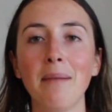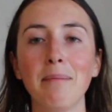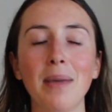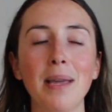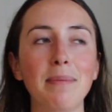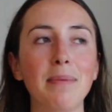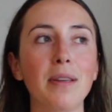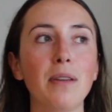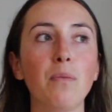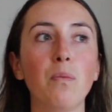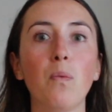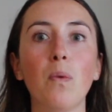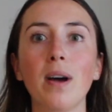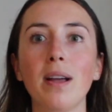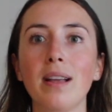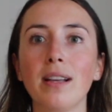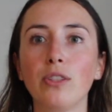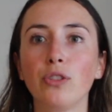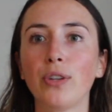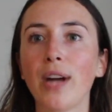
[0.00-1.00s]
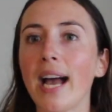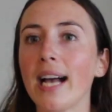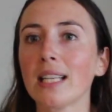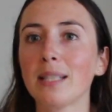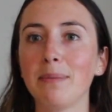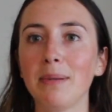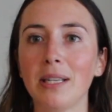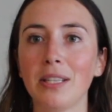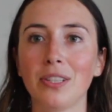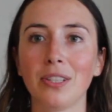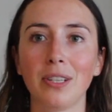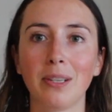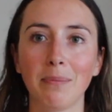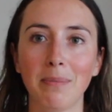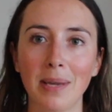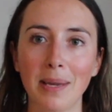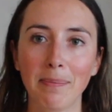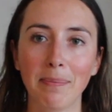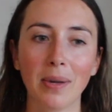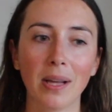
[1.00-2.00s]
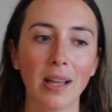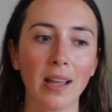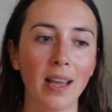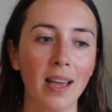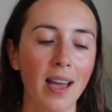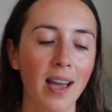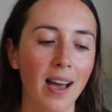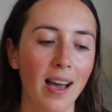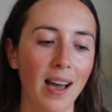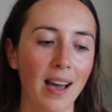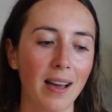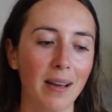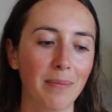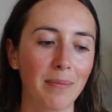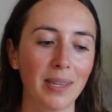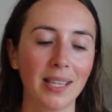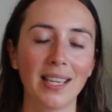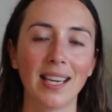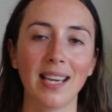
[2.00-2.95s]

maybe what attracts me to certain people, um, in